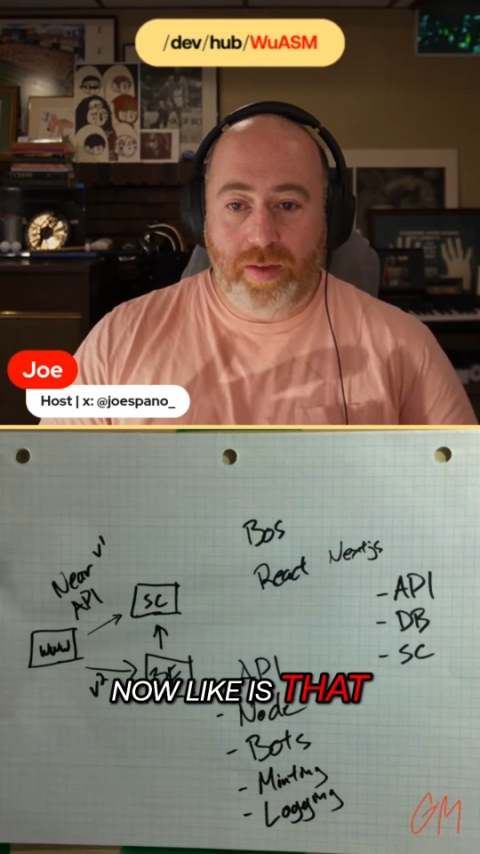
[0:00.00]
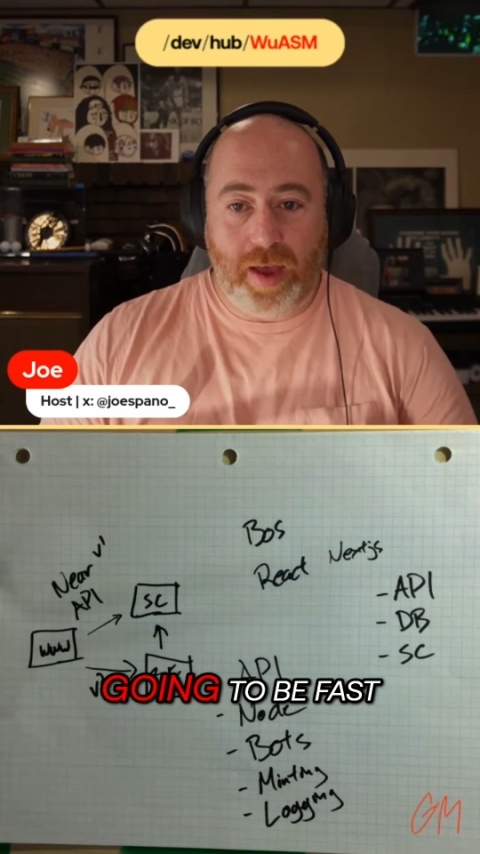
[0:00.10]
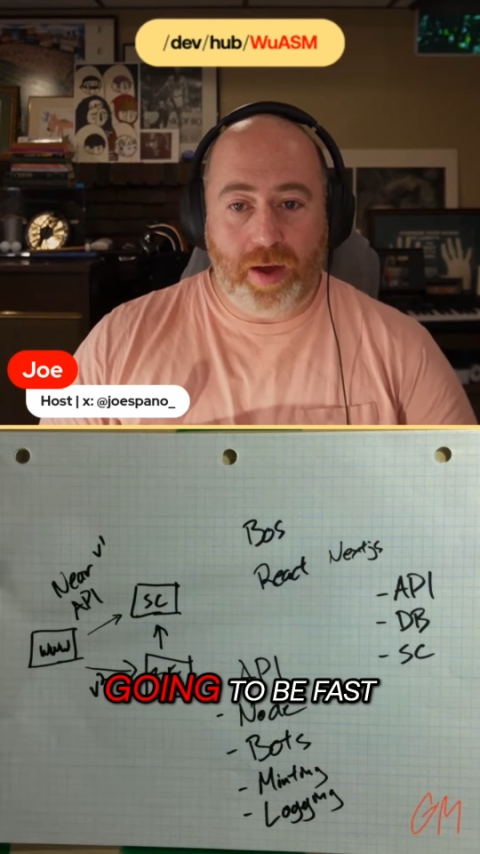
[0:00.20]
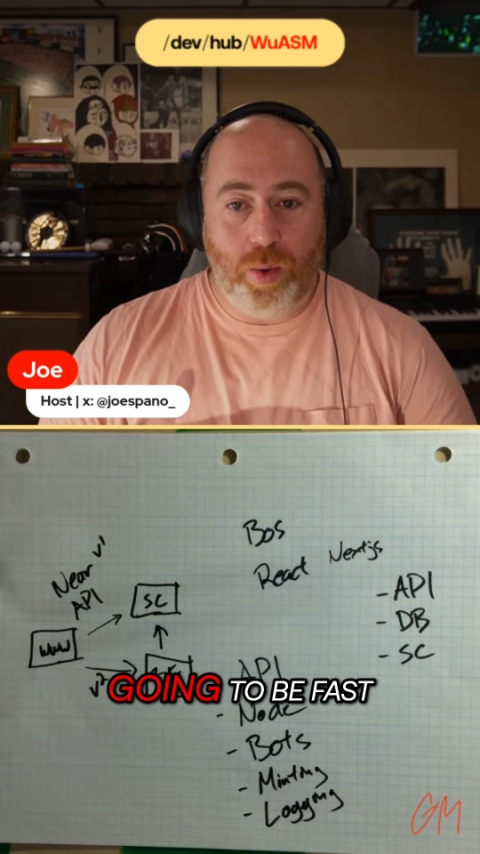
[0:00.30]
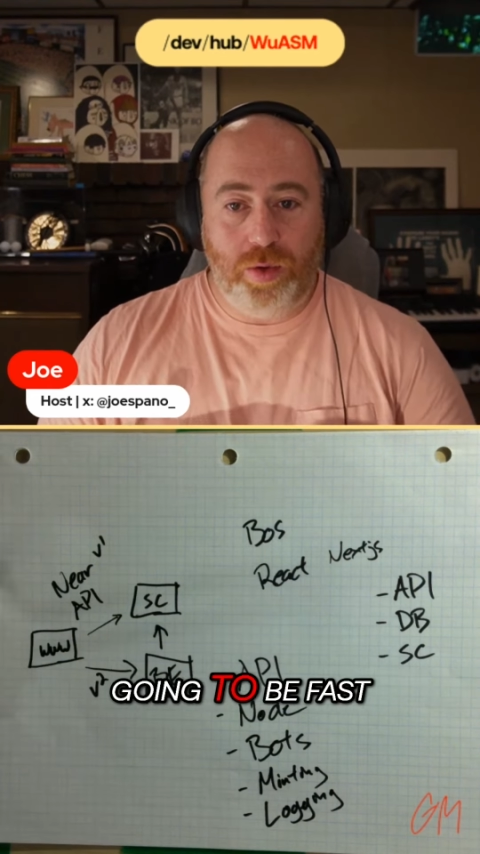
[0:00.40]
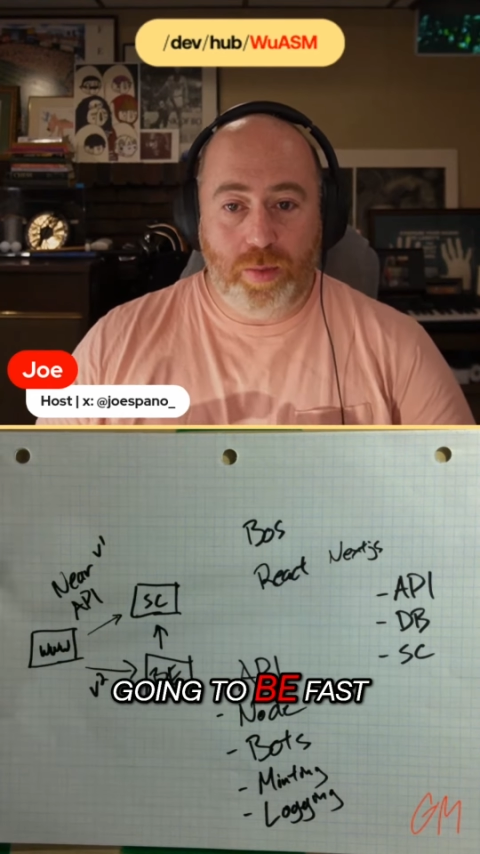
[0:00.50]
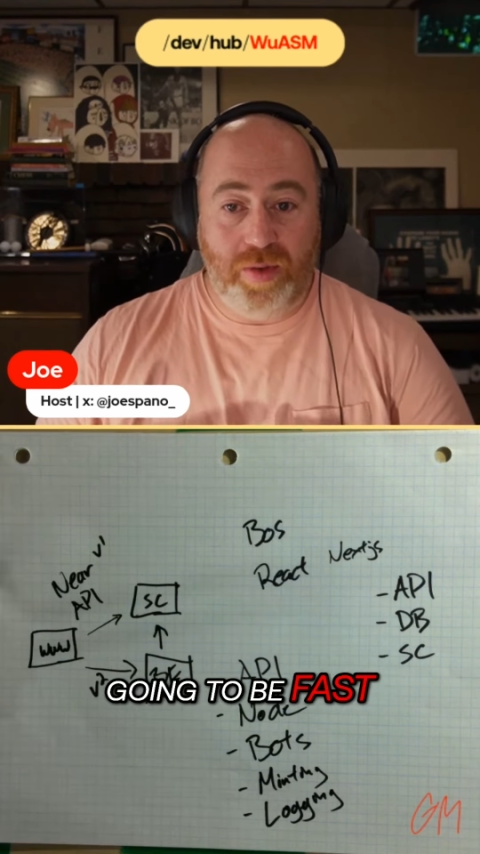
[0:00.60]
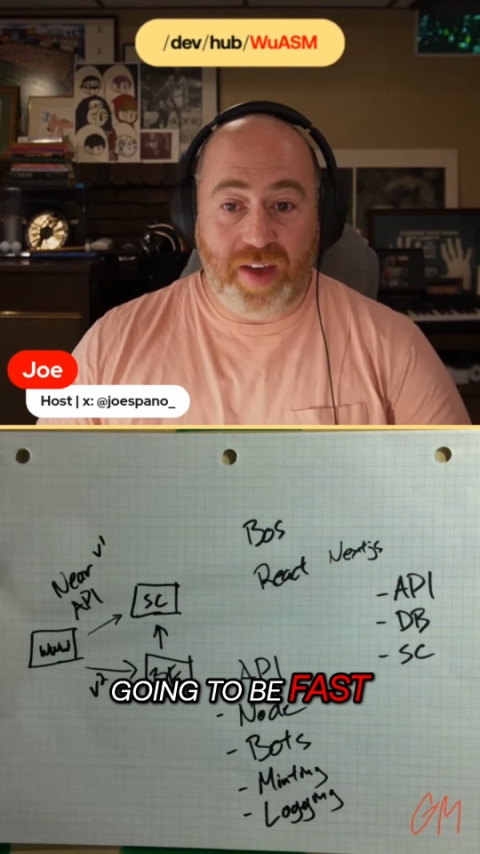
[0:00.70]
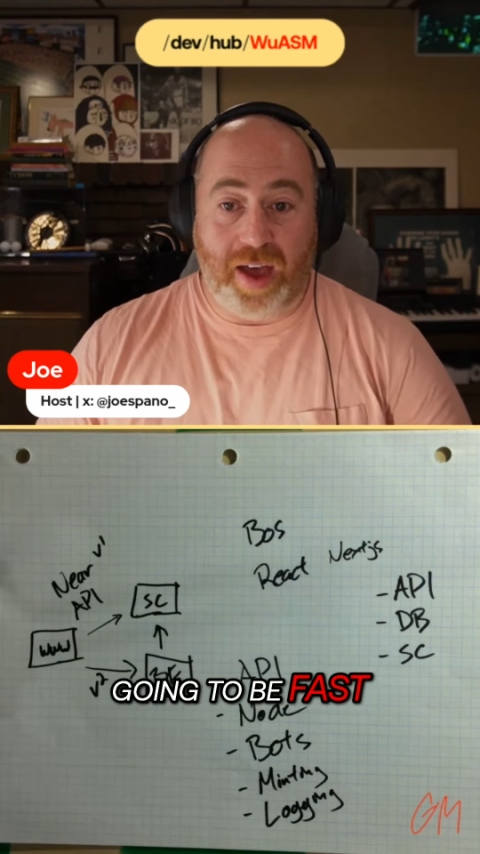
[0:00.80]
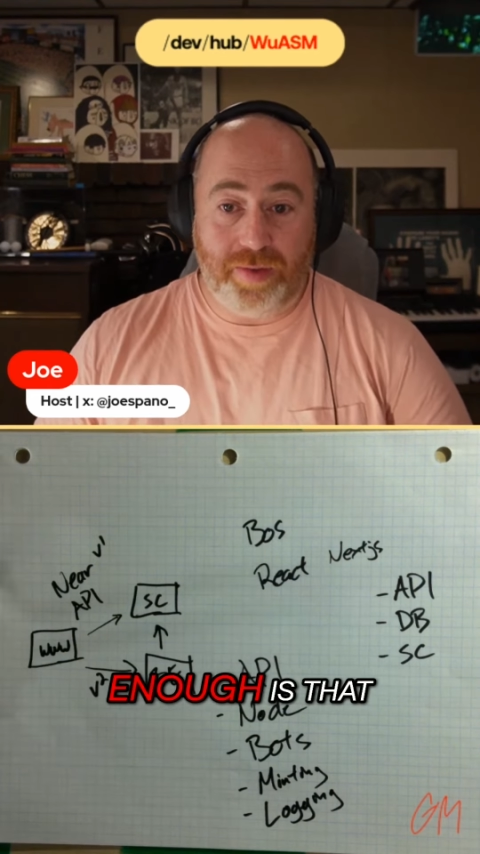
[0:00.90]
that going to be
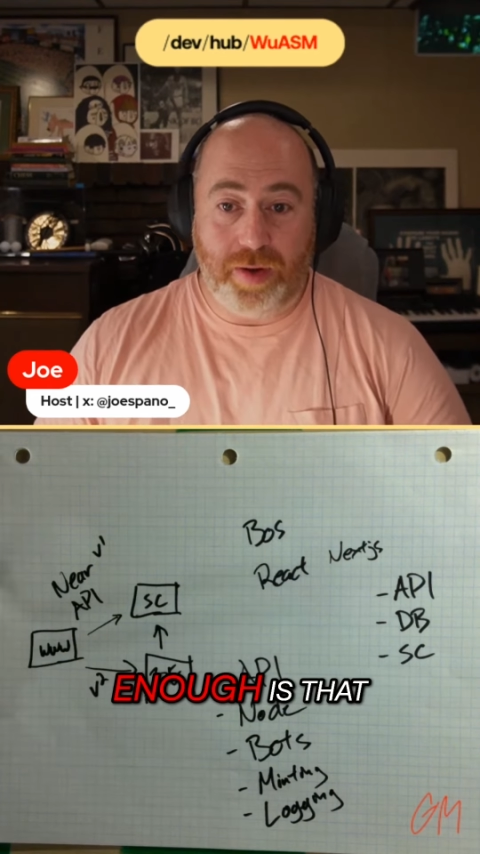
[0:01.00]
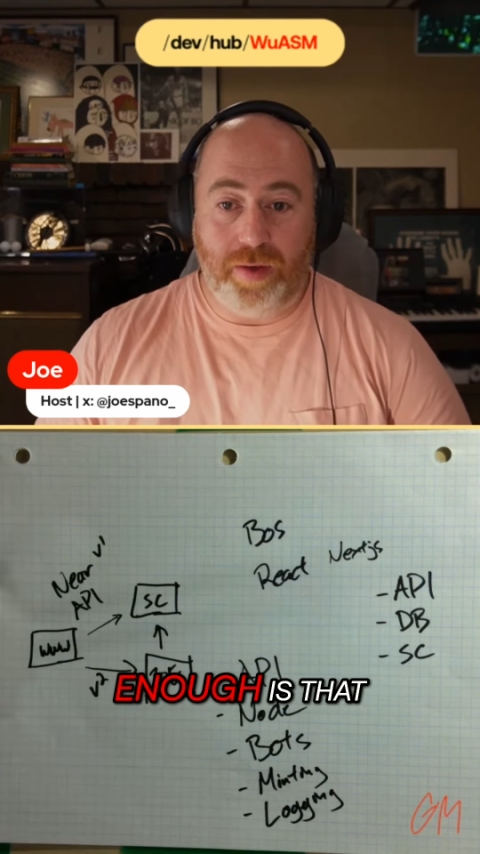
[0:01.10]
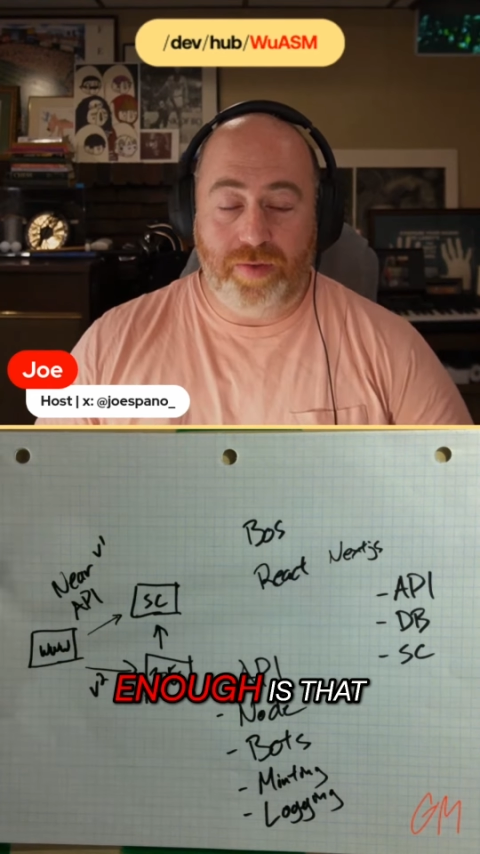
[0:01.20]
fast enough?